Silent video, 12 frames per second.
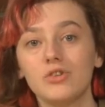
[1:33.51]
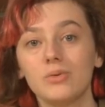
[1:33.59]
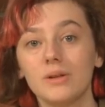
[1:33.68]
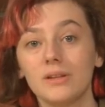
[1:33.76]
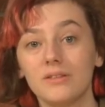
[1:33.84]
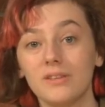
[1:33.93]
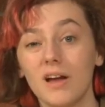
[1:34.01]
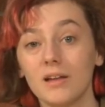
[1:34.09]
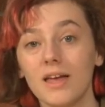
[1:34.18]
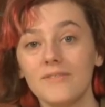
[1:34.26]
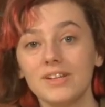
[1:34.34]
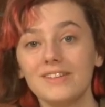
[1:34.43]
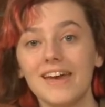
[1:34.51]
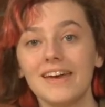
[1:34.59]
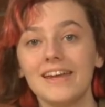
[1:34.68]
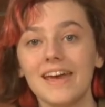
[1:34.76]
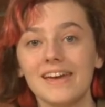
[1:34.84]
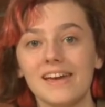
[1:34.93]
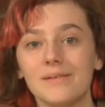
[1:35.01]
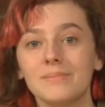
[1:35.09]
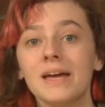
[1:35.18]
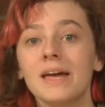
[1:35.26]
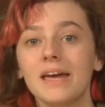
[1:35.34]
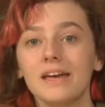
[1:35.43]
to 11:10 a.m
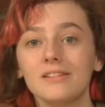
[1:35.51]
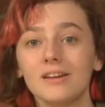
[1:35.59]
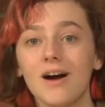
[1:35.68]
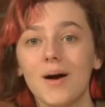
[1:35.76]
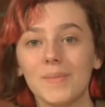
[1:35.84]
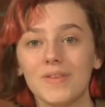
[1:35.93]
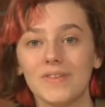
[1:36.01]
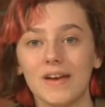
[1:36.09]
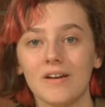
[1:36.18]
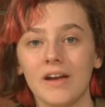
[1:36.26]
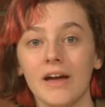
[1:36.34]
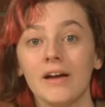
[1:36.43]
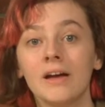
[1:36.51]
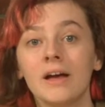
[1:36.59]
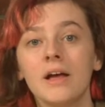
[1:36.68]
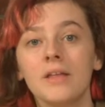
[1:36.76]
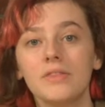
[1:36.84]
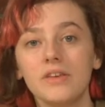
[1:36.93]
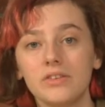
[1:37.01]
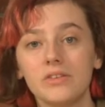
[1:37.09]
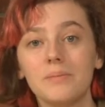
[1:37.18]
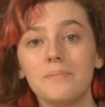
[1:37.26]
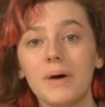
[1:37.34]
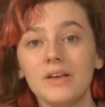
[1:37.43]
in the Commons area. This
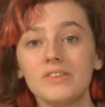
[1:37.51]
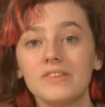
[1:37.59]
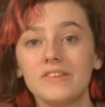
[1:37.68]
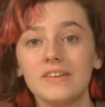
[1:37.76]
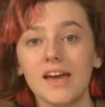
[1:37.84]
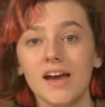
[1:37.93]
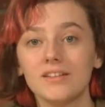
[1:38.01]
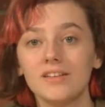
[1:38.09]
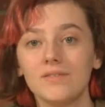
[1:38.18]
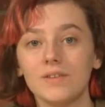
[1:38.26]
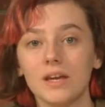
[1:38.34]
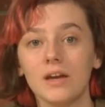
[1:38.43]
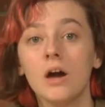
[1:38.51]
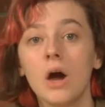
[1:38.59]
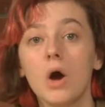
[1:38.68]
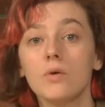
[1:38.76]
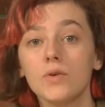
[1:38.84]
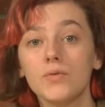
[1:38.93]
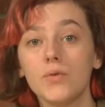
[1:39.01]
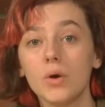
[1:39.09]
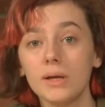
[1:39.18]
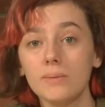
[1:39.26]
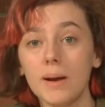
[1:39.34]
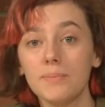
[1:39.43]
is a must-see activity. Over
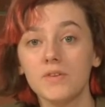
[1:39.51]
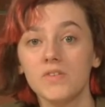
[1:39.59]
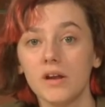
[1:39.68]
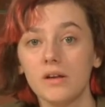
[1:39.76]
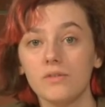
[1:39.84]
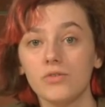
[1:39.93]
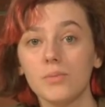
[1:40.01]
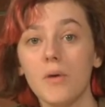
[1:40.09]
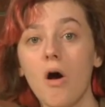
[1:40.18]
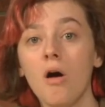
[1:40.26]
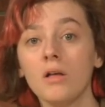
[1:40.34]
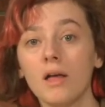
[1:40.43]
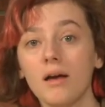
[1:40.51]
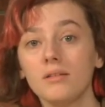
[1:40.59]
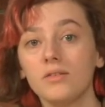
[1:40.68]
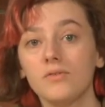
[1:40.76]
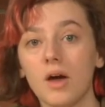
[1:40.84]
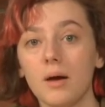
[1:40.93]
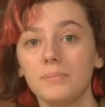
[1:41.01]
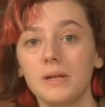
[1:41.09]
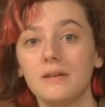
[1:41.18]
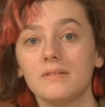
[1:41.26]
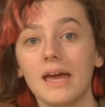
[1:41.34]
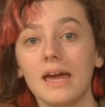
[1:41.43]
40 representatives from all kinds of
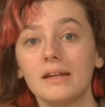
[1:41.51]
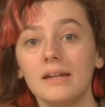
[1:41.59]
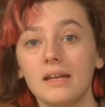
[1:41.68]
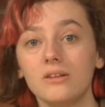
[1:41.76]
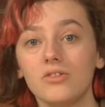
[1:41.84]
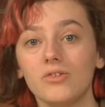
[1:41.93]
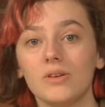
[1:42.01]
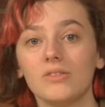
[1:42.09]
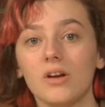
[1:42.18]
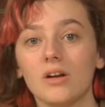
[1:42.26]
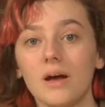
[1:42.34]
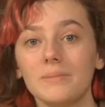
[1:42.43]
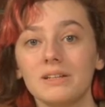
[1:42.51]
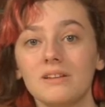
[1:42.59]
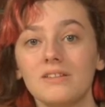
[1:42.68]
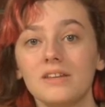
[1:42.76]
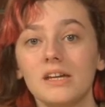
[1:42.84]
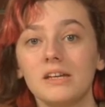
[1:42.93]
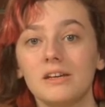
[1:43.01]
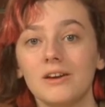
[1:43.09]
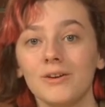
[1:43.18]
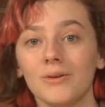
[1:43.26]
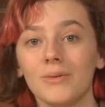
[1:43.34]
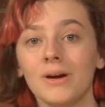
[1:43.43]
companies and industries are coming to see
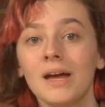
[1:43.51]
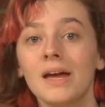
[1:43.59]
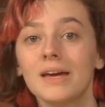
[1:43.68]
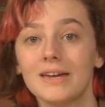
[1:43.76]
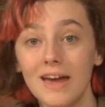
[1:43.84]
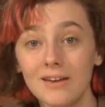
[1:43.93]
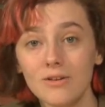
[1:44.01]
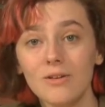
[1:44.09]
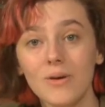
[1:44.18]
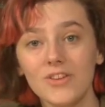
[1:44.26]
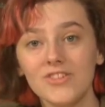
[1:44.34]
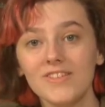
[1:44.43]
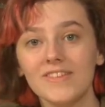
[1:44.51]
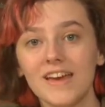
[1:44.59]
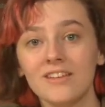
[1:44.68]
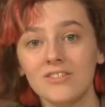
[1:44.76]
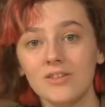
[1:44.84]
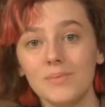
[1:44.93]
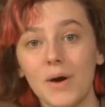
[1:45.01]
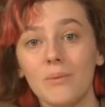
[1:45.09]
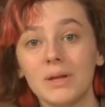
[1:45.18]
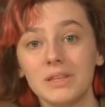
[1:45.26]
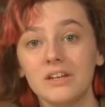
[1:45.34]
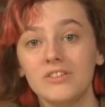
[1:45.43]
you. Get your questions answered about
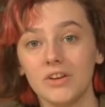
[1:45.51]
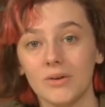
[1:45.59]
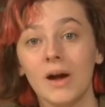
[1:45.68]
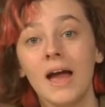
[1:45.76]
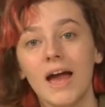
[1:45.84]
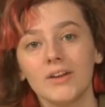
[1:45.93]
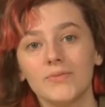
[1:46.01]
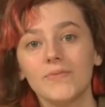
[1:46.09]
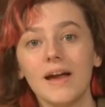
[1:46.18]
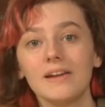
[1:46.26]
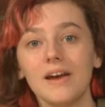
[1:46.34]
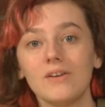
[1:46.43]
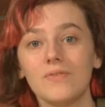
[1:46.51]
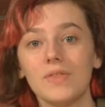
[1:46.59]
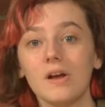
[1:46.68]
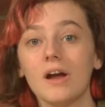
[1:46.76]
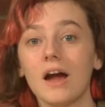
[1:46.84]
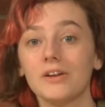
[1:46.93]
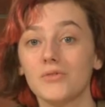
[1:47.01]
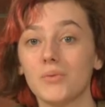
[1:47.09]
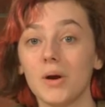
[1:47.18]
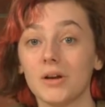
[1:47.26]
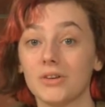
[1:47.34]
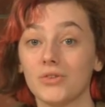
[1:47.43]
what they do and find out if their kind of
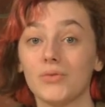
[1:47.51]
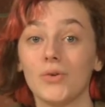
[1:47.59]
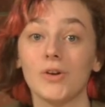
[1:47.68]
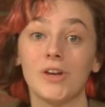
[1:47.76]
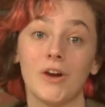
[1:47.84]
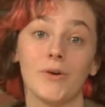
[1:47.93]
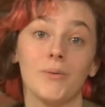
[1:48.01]
work is for you.